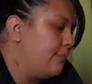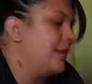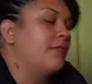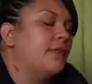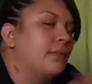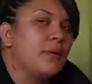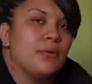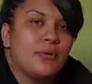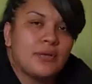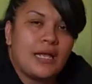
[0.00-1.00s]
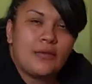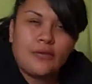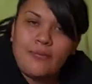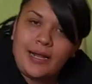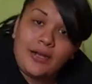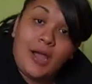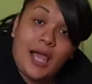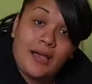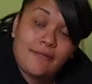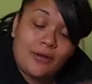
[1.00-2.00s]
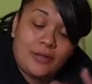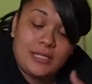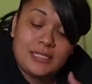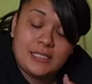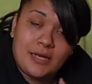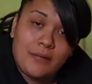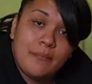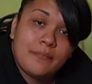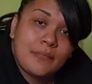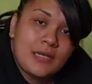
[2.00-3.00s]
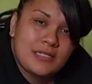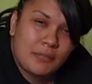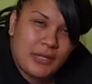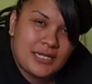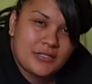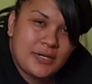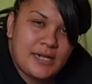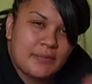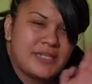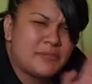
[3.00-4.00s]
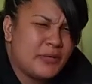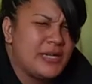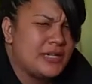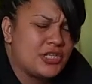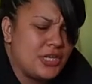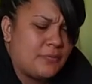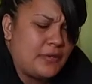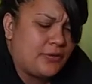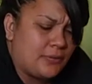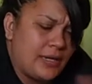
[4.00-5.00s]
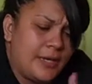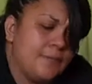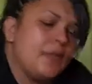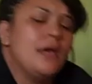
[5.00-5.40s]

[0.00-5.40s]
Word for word: But for people like you might not have all these um, supplies already, but it's pretty cheap either way.